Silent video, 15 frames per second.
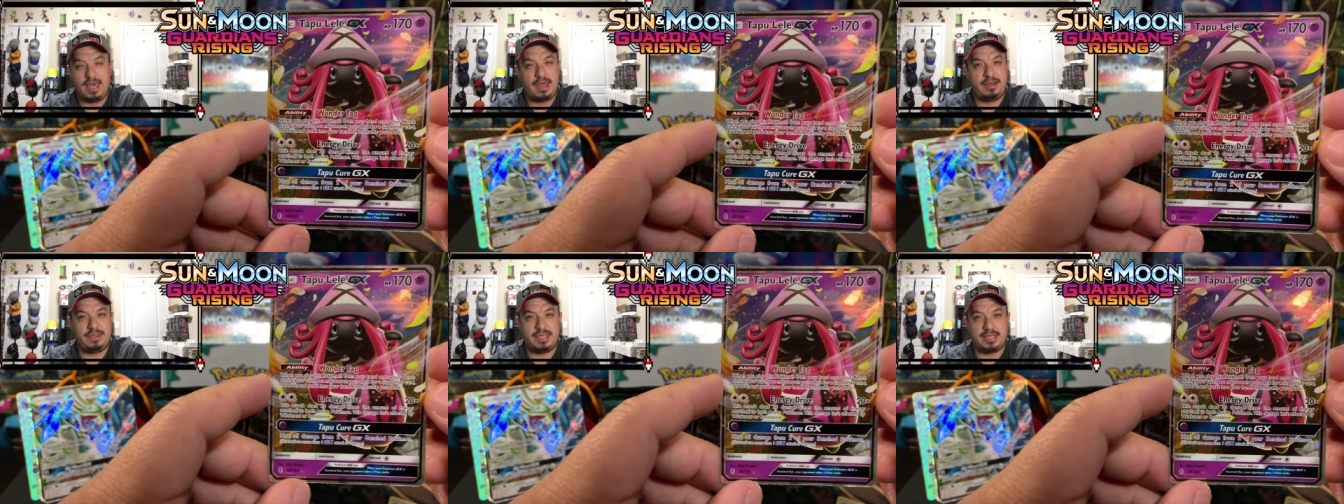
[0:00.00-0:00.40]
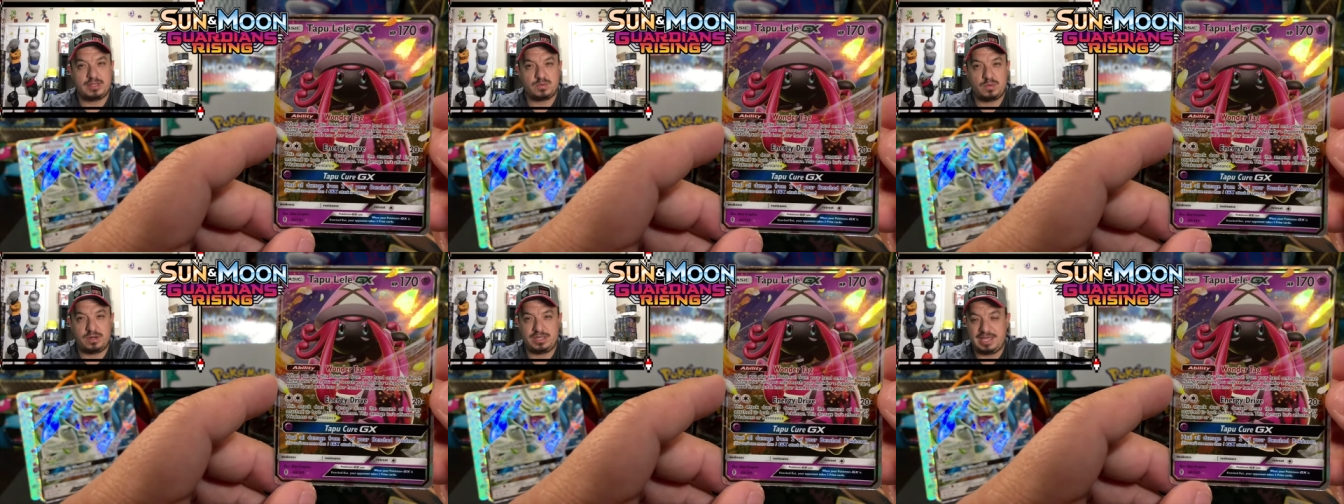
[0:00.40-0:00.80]
I don't think
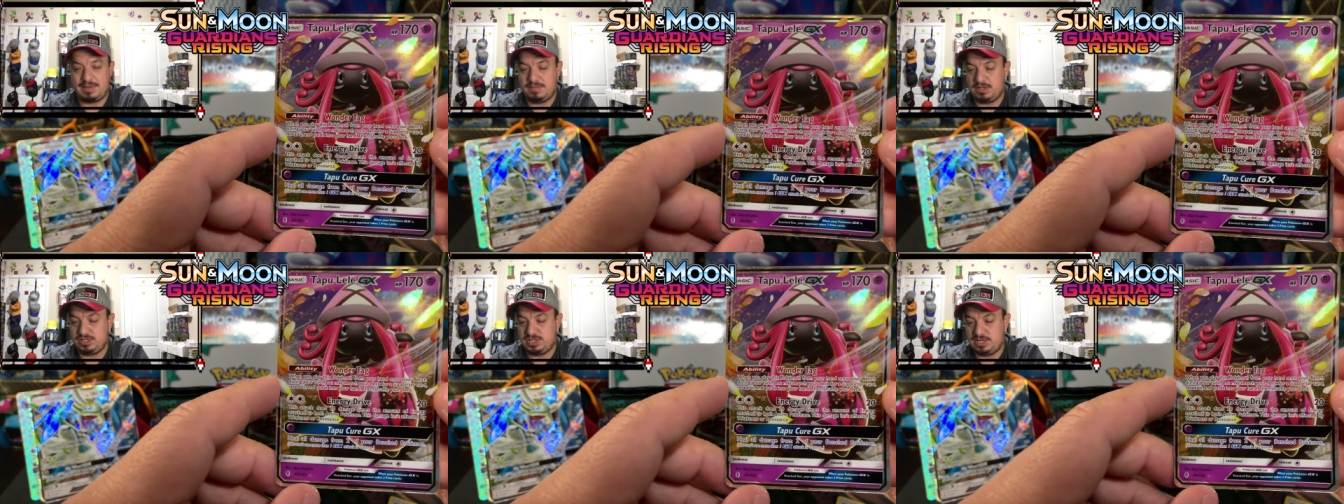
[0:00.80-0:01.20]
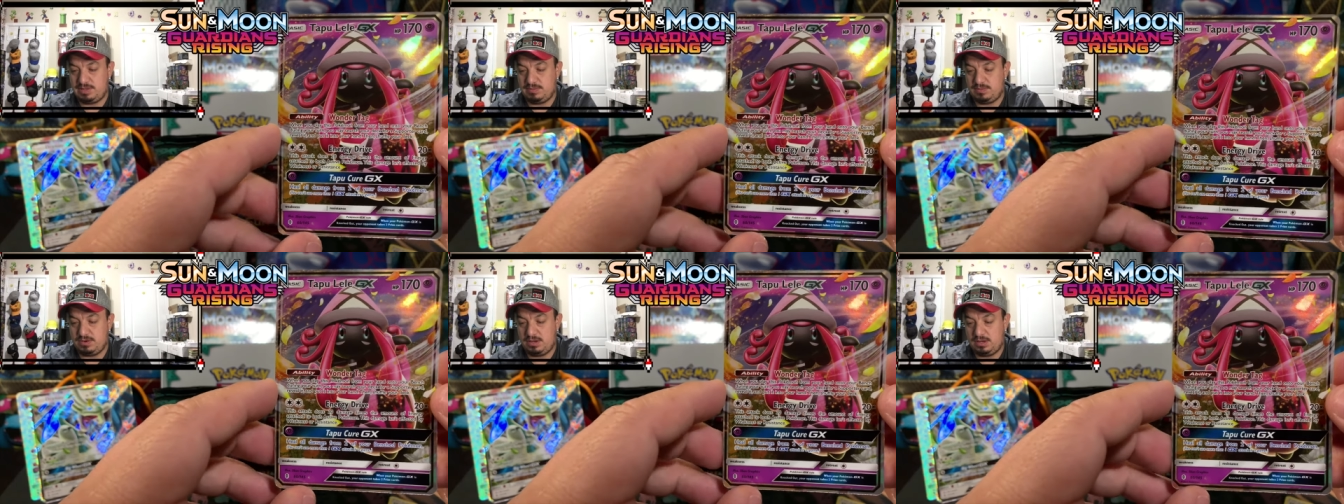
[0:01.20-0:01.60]
it's worth that much
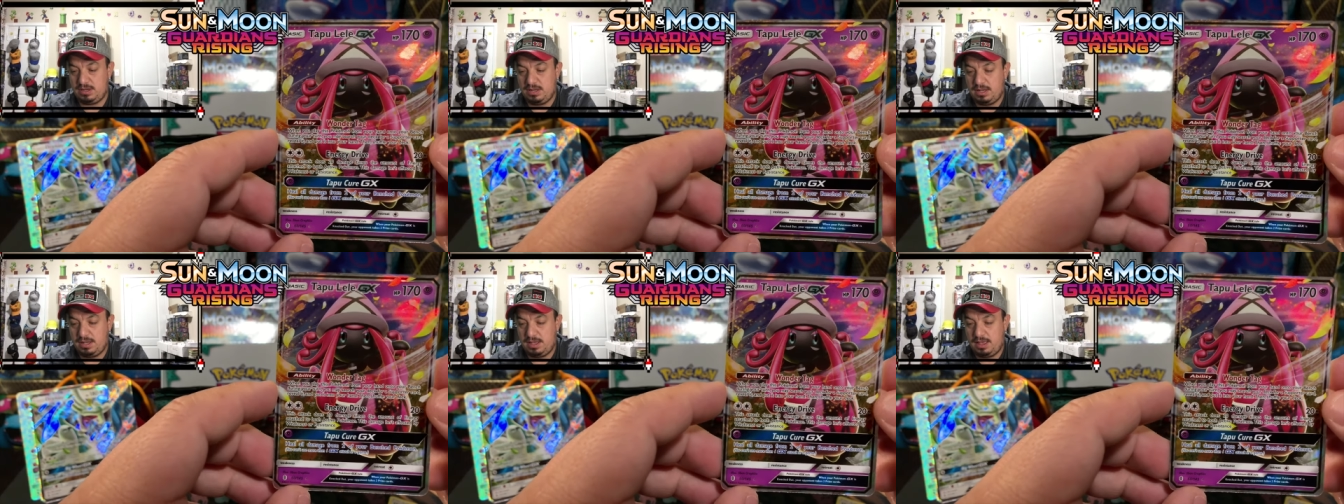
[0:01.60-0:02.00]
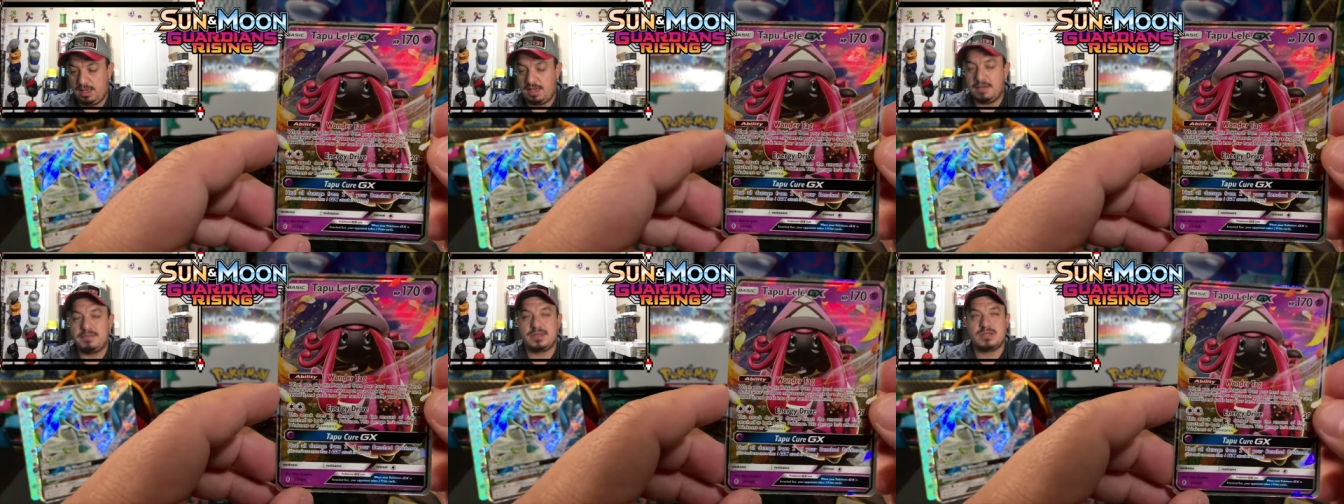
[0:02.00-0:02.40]
anymore
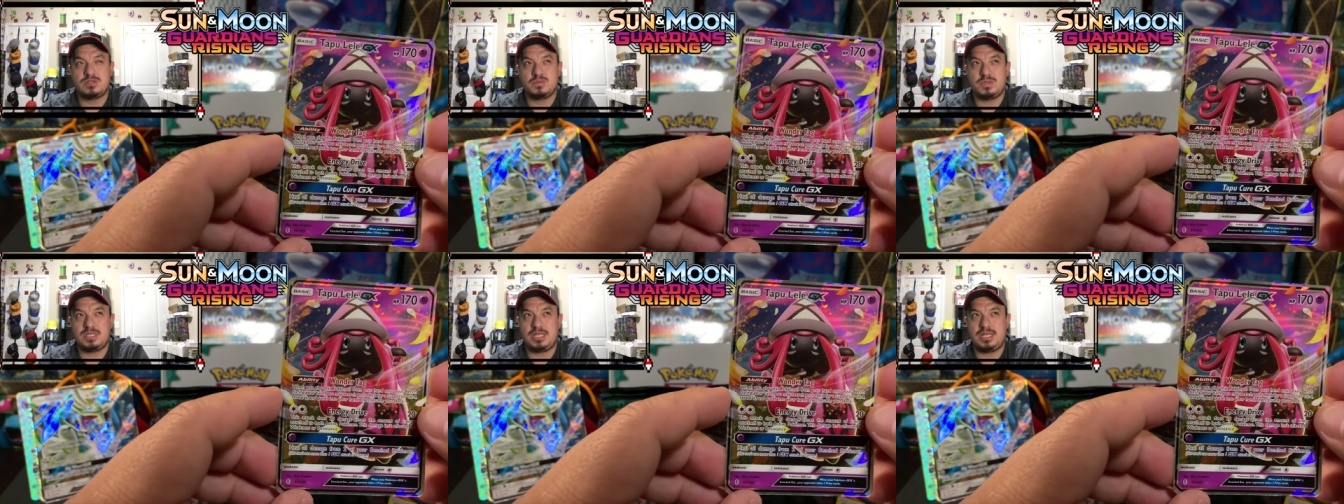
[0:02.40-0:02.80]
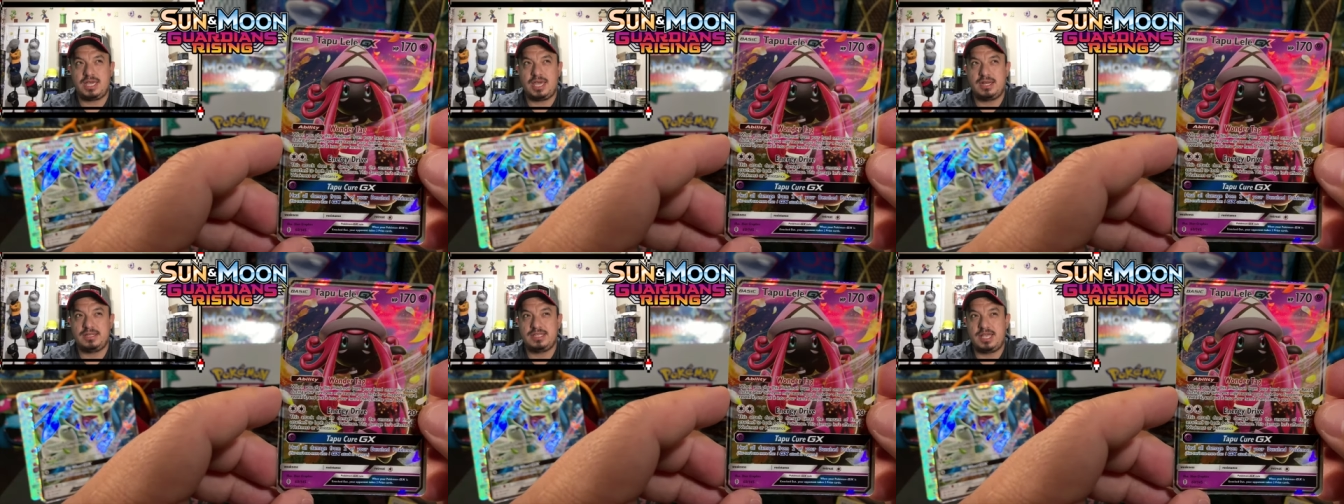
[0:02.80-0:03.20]
uh, because we did
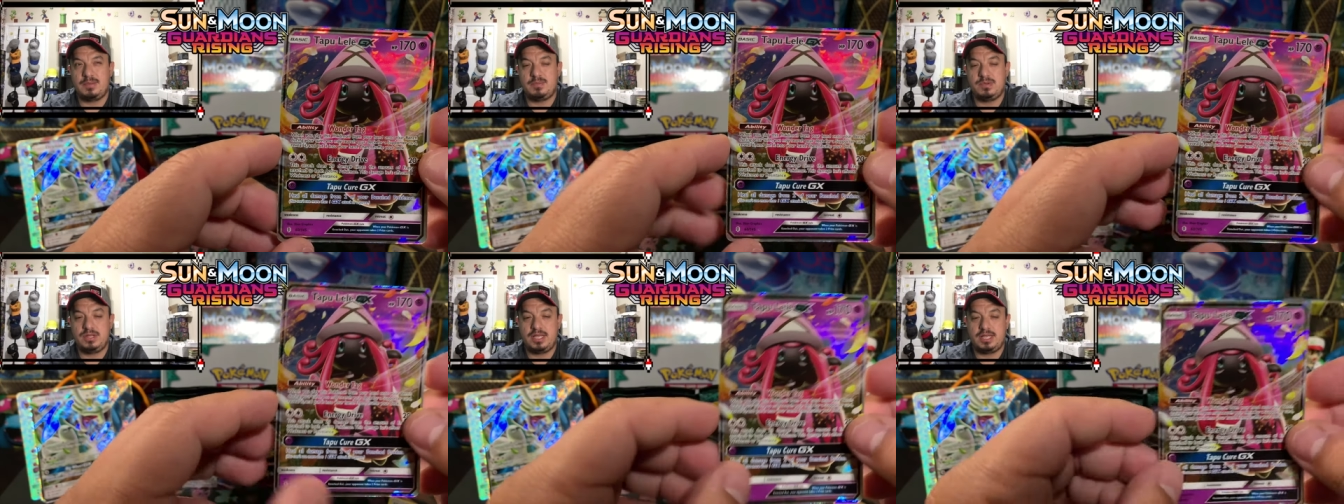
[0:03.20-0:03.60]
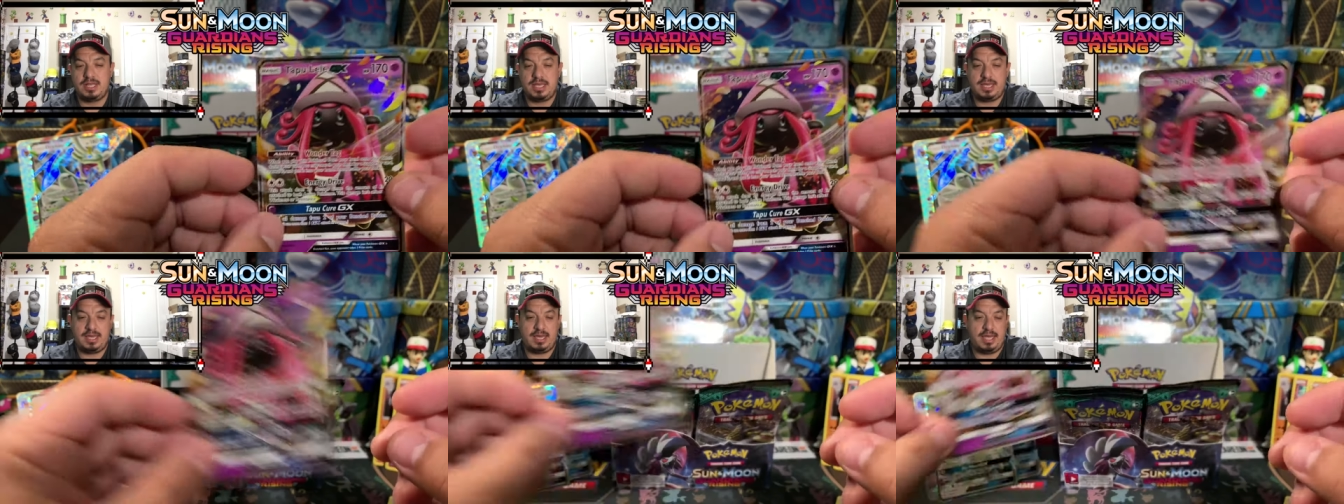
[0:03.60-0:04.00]
get a Tapu
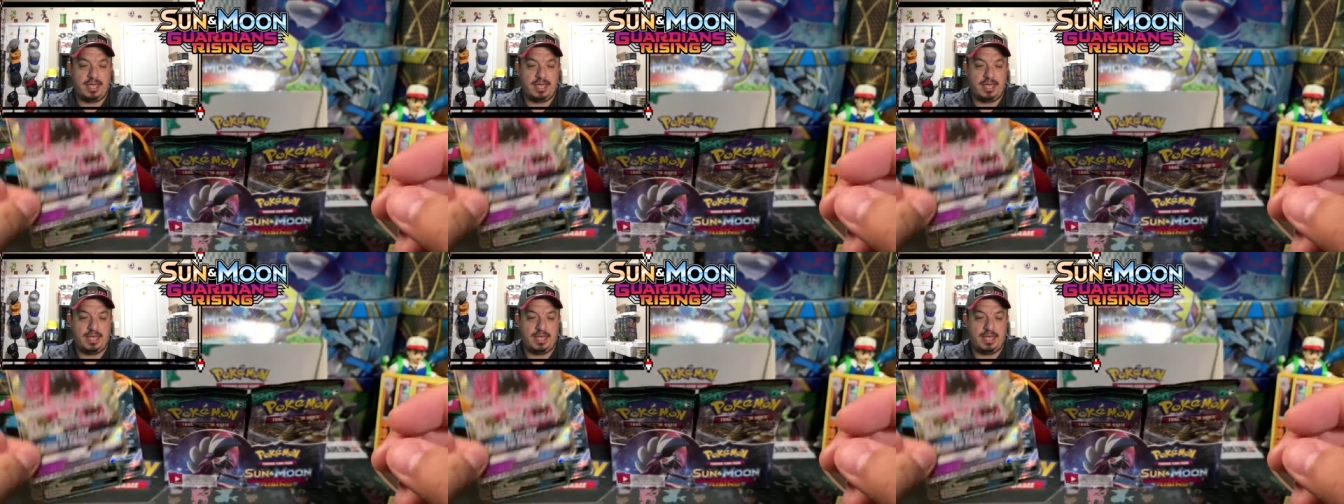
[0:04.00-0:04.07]
Lele.